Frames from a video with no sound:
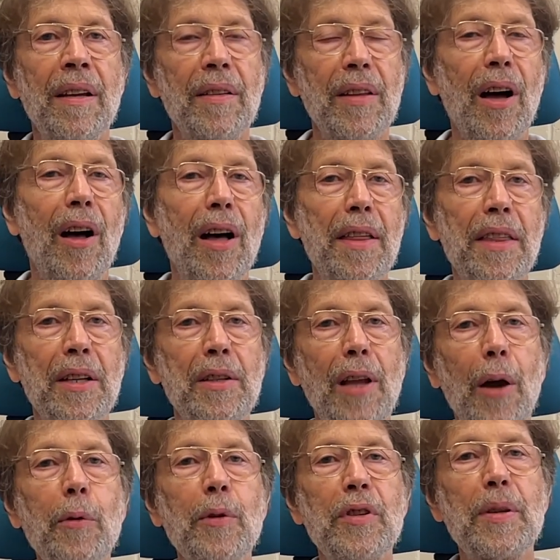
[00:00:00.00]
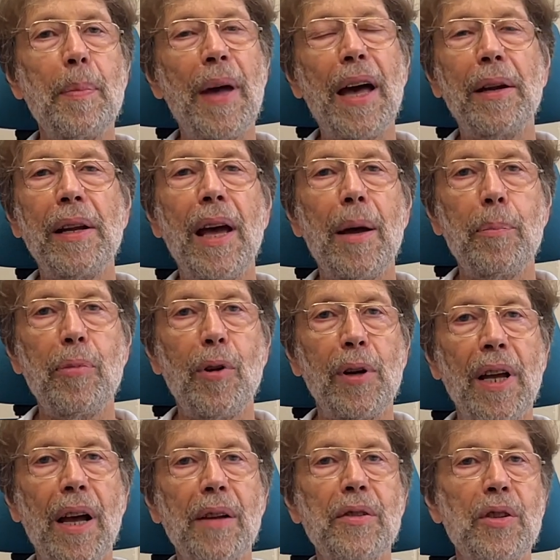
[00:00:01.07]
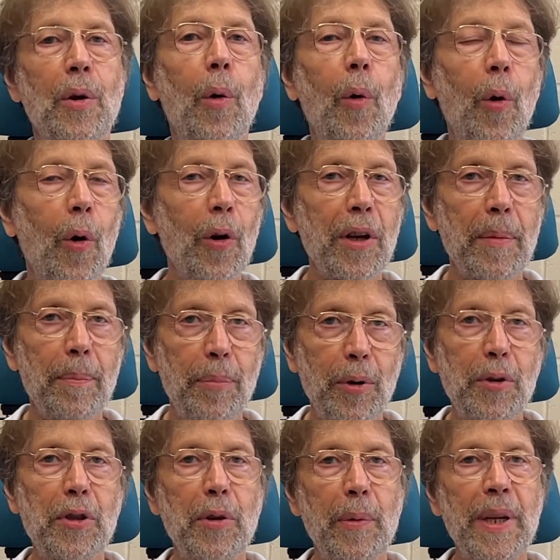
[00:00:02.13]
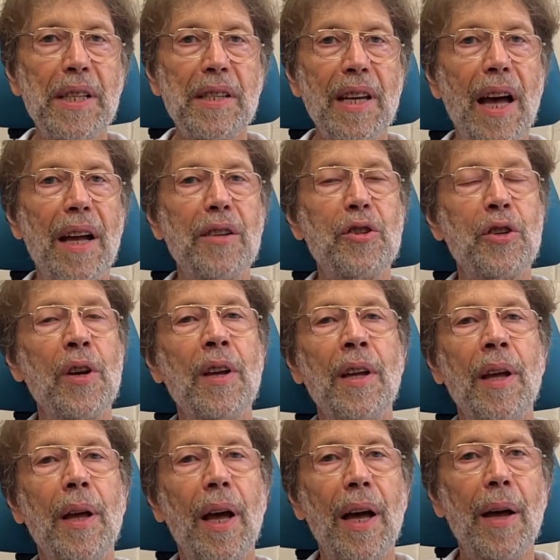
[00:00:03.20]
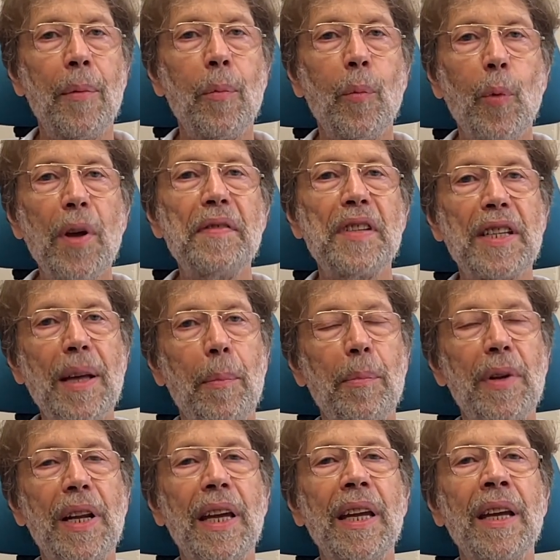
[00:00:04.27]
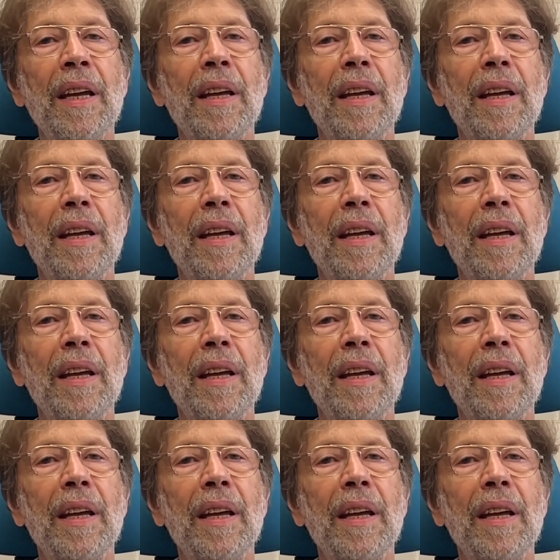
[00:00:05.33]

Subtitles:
that either knows about our products or can put you in touch with somebody